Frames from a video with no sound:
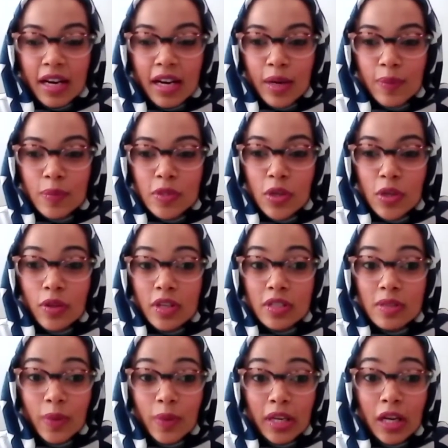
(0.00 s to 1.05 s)
So
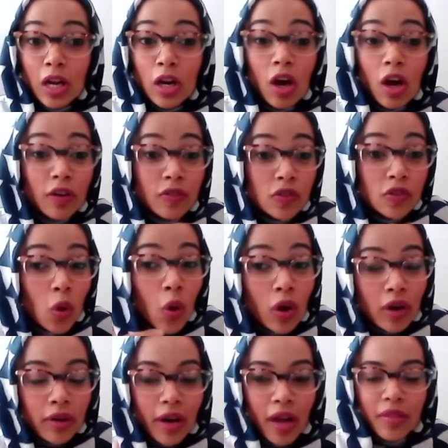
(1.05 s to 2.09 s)
there's been a lot of talk
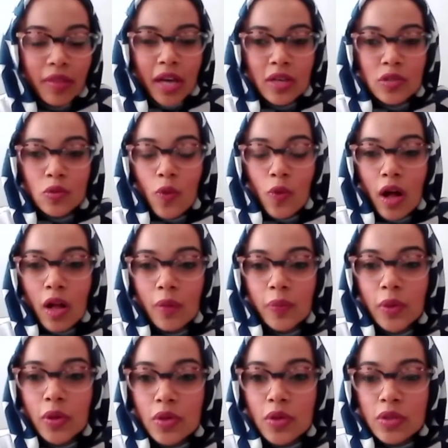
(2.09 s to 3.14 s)
around that as well,
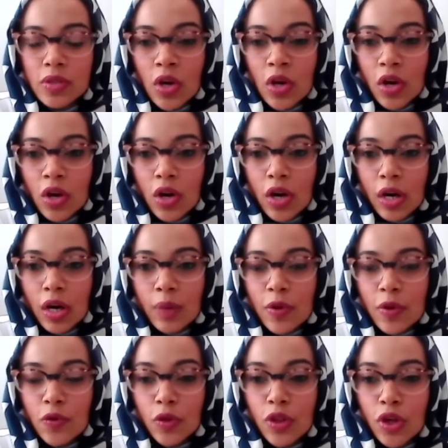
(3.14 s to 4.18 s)
because
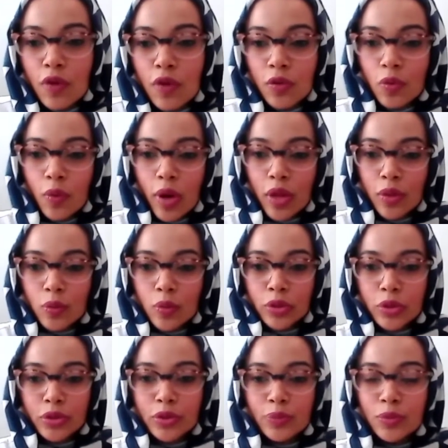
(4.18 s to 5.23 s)
if you think of the way the
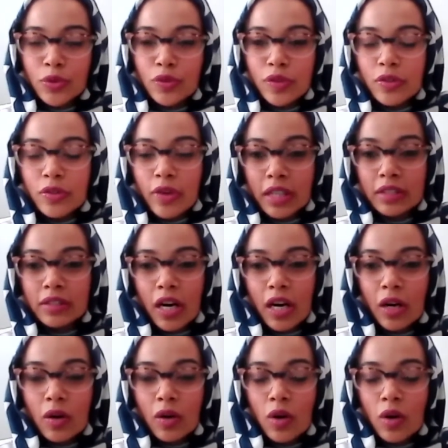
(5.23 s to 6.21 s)
world is moving right now,